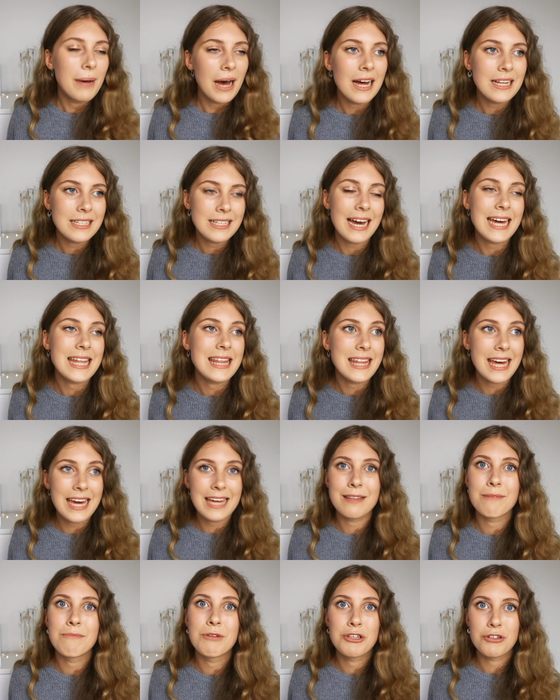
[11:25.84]
but I
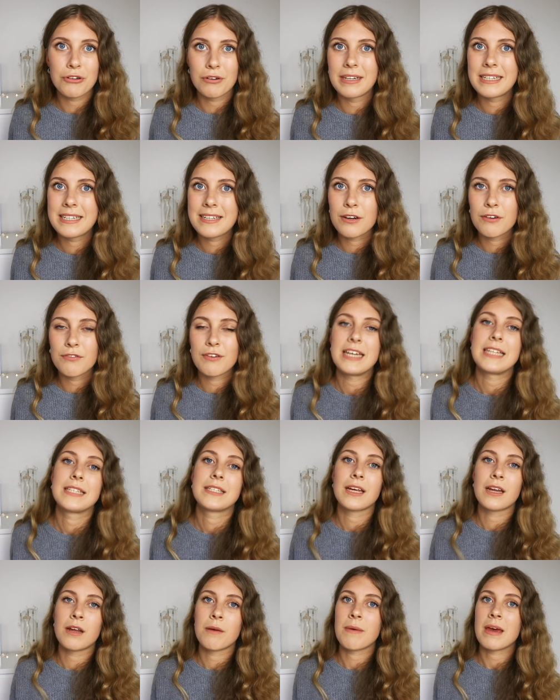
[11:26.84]
think the majority of it
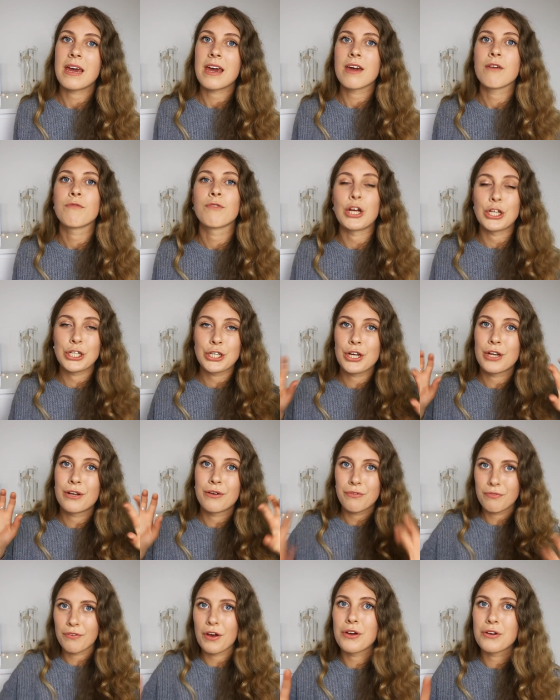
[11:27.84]
is gonna be
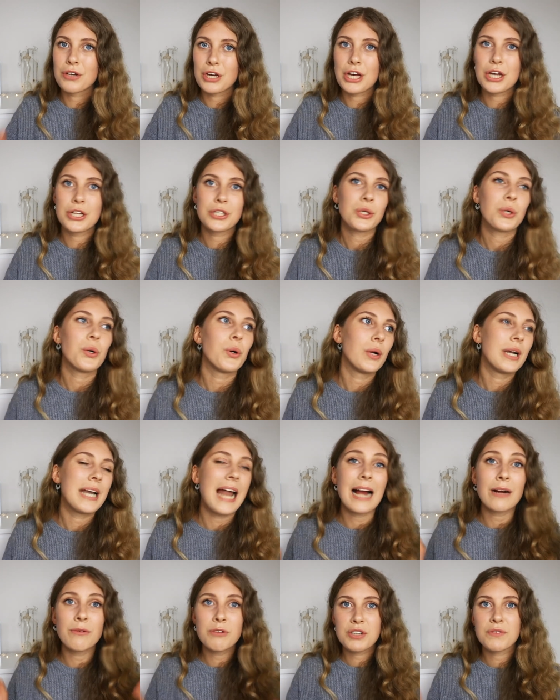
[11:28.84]
Russian focus or
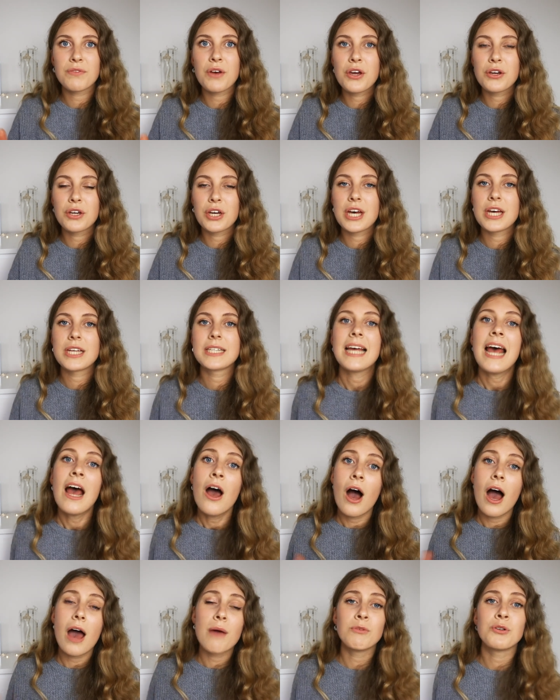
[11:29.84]
language focus.
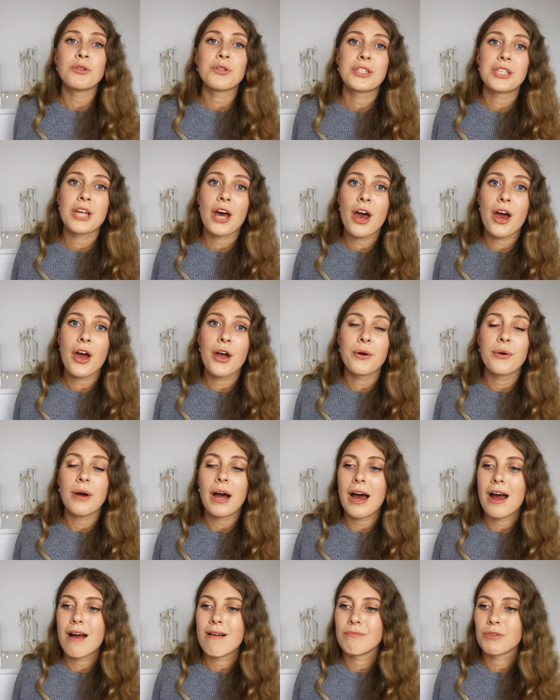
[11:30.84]
I'm also
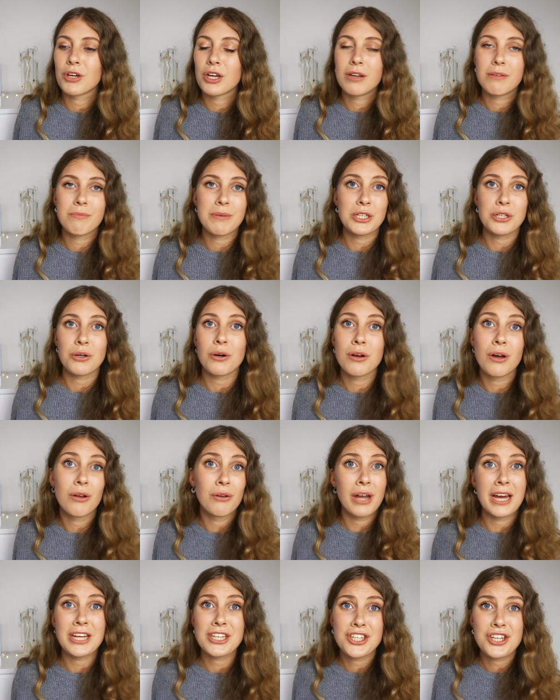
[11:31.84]
um, gonna be be
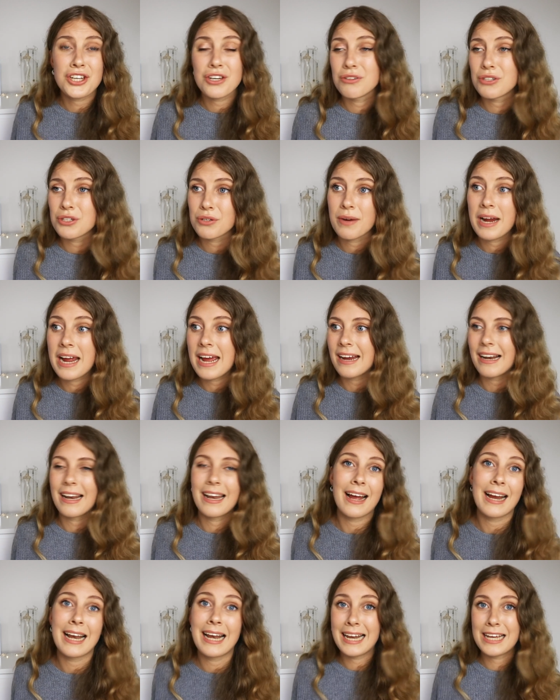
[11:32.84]
online tutoring
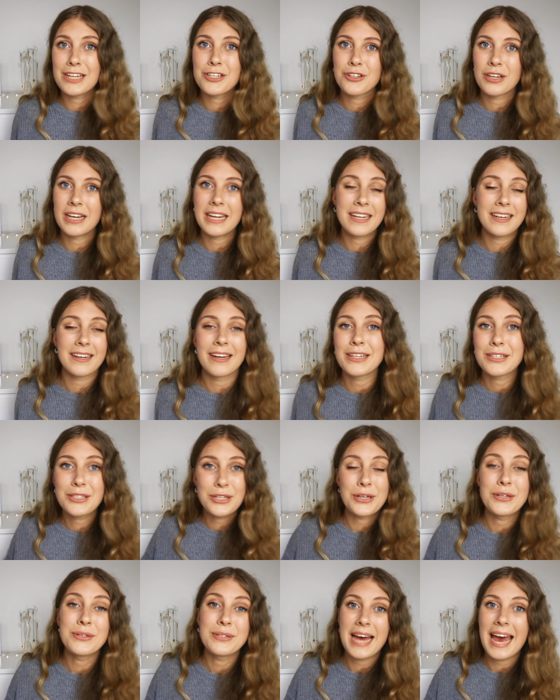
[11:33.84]
like literally in like
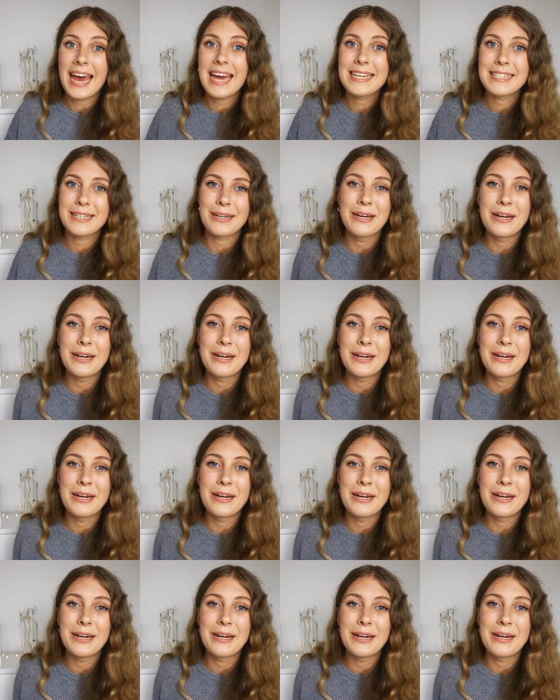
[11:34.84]
two days.